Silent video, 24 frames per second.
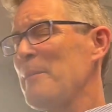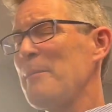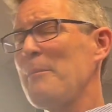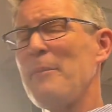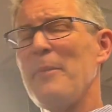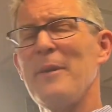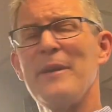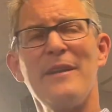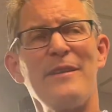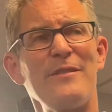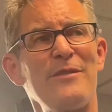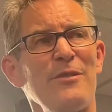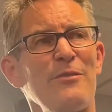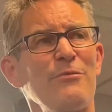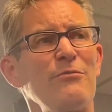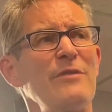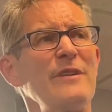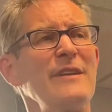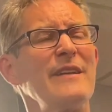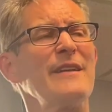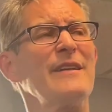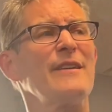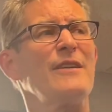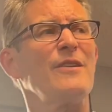But it's a
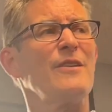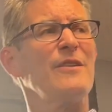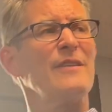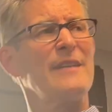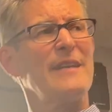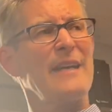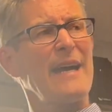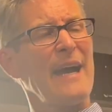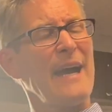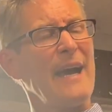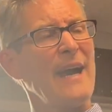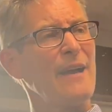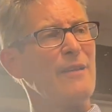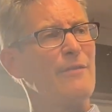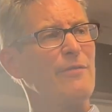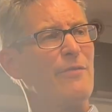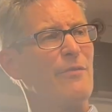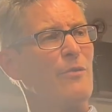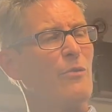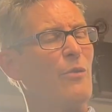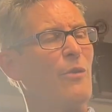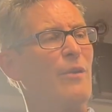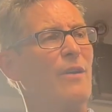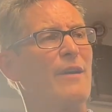really good guide
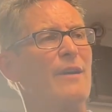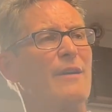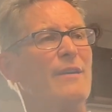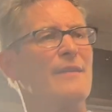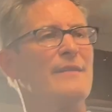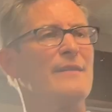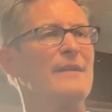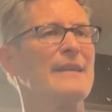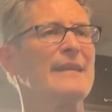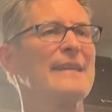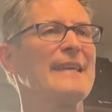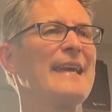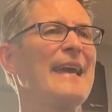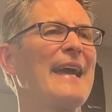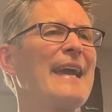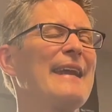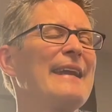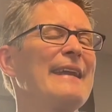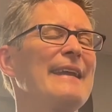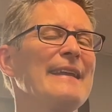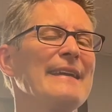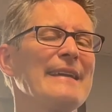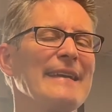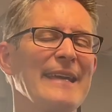for, again,
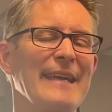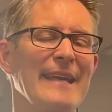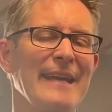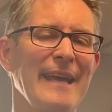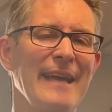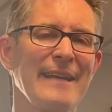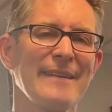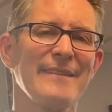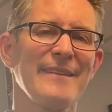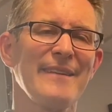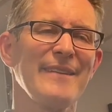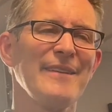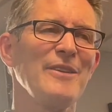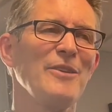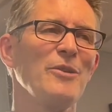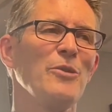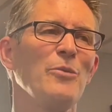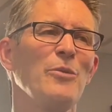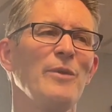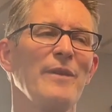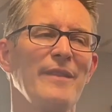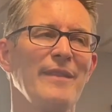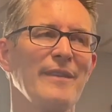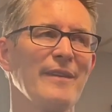connecting you
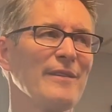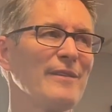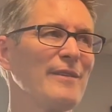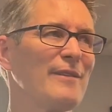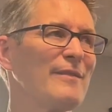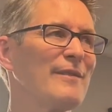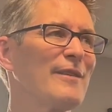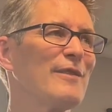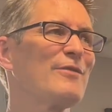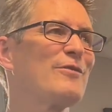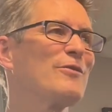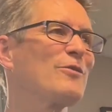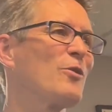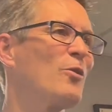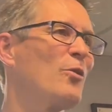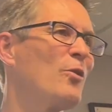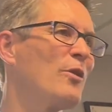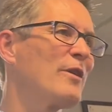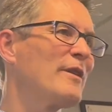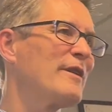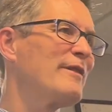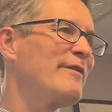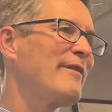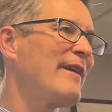with the
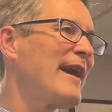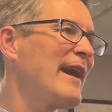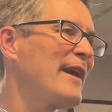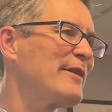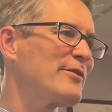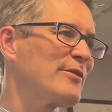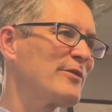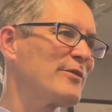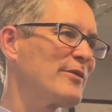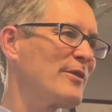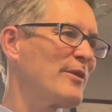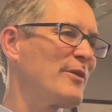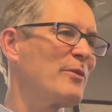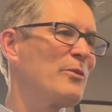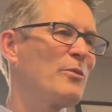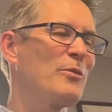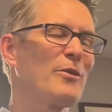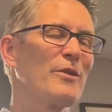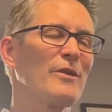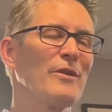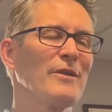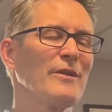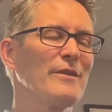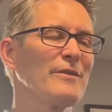SCORE advisors of the
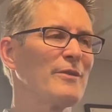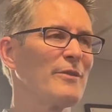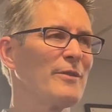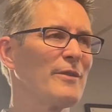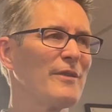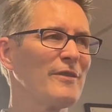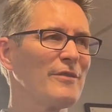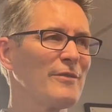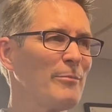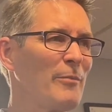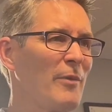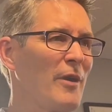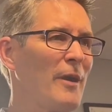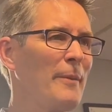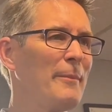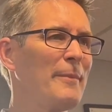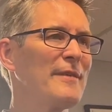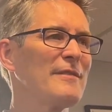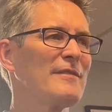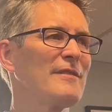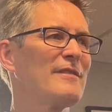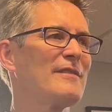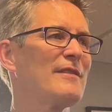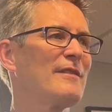world, or the small
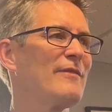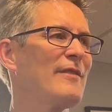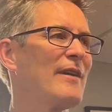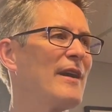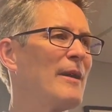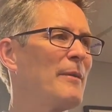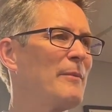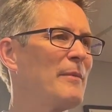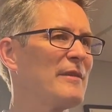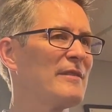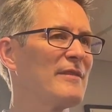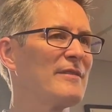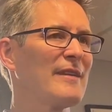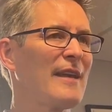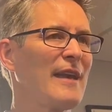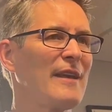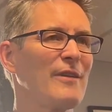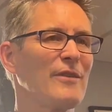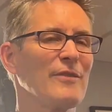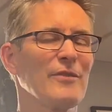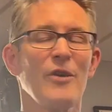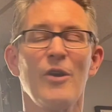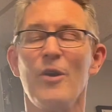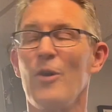business development
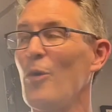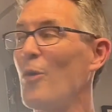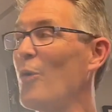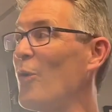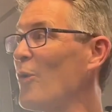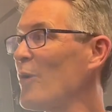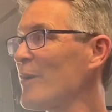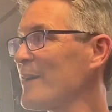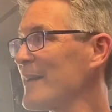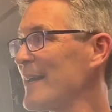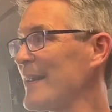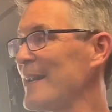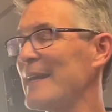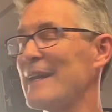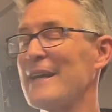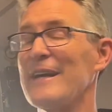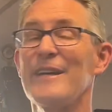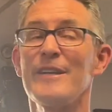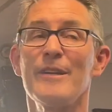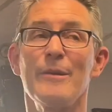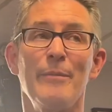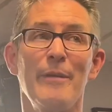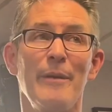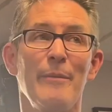centers, or getting a
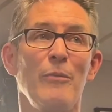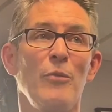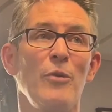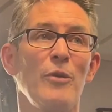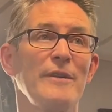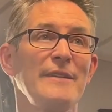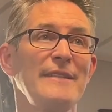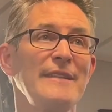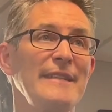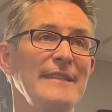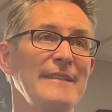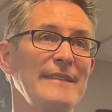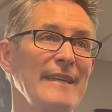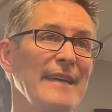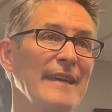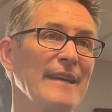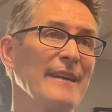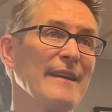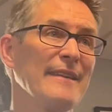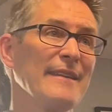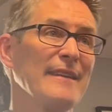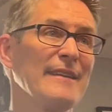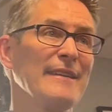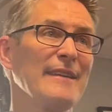little bit more detail
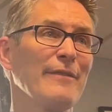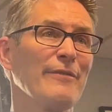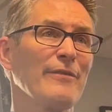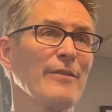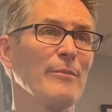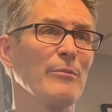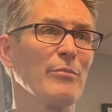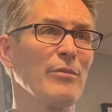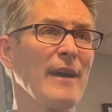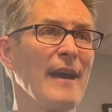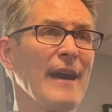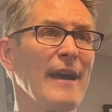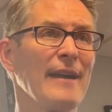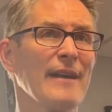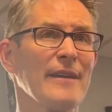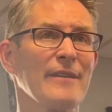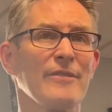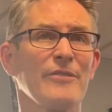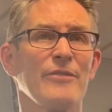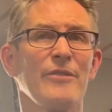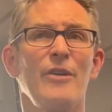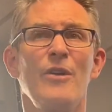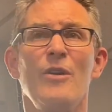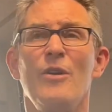on the different
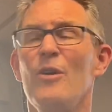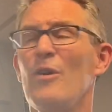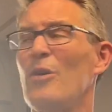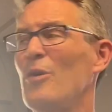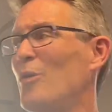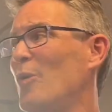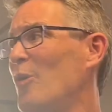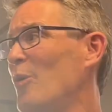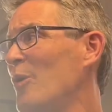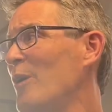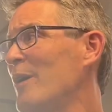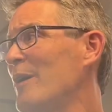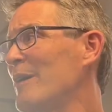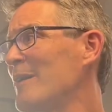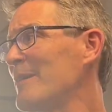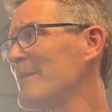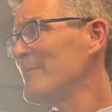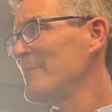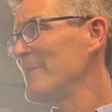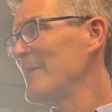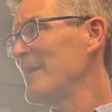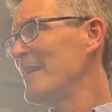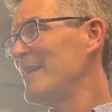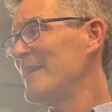products, or,
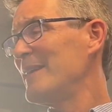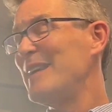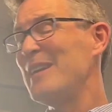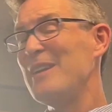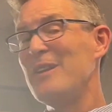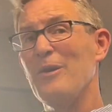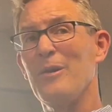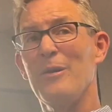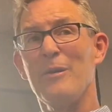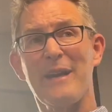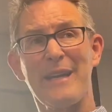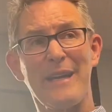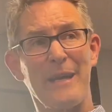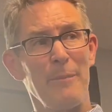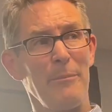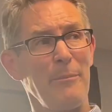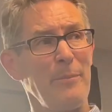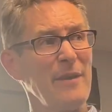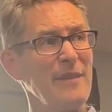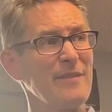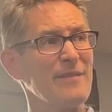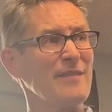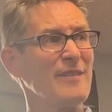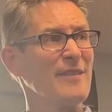you know, like a
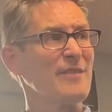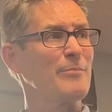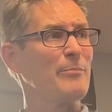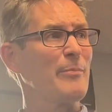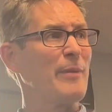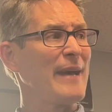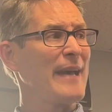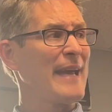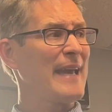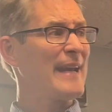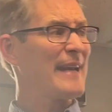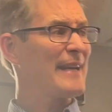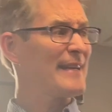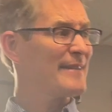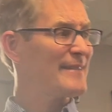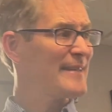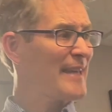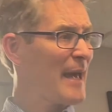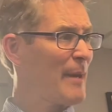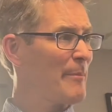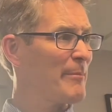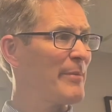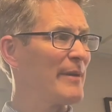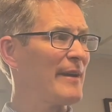business planning
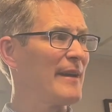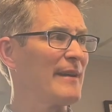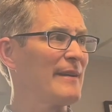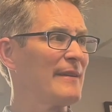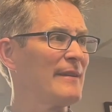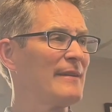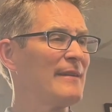template.